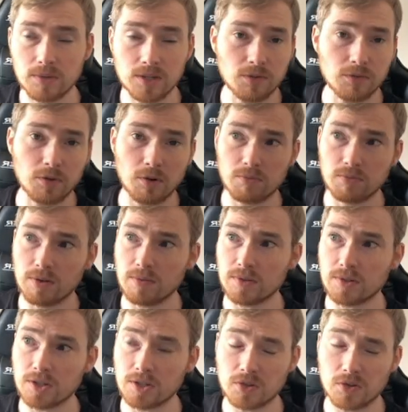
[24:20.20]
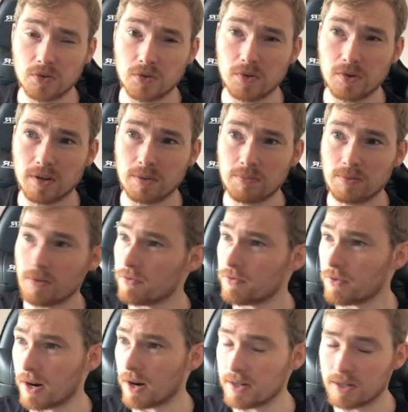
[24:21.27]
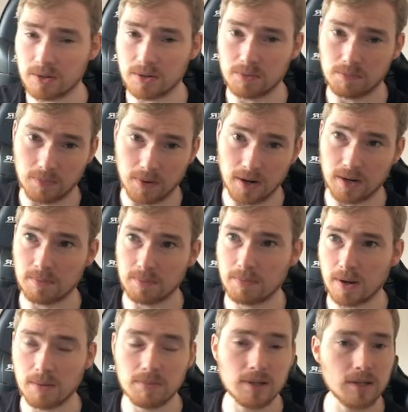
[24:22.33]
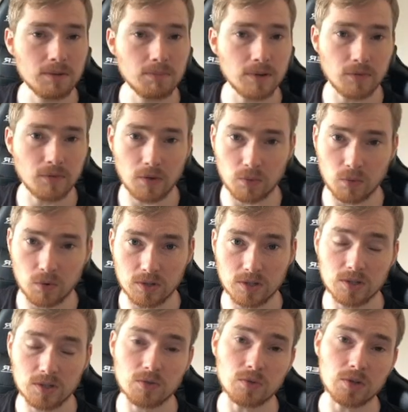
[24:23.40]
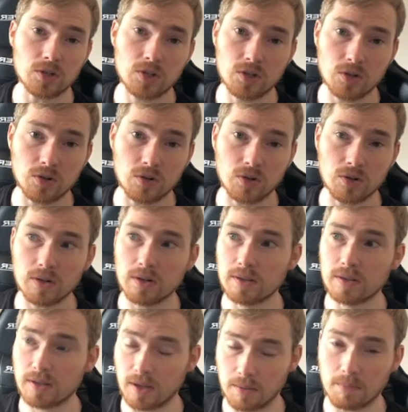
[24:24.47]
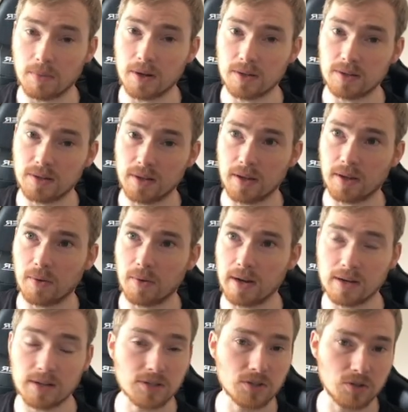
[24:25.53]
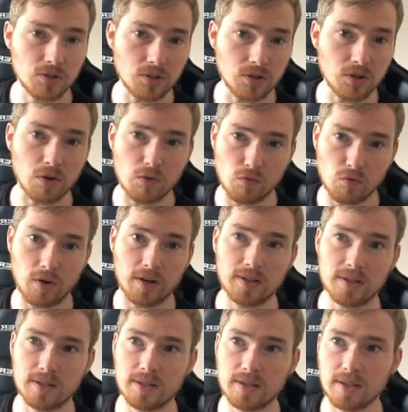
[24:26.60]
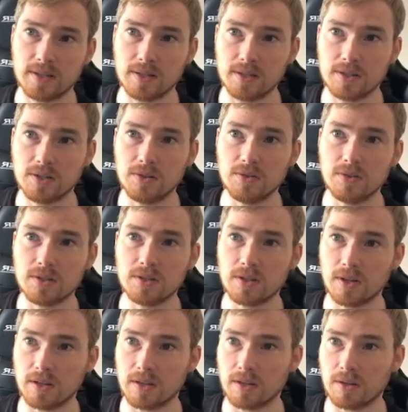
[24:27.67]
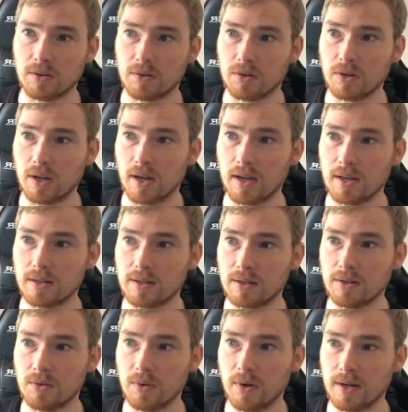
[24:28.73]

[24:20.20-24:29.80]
default privileges already provided by public, but if I wanted to ensure that my Lego analyst could go and write data to this, I can go and add a new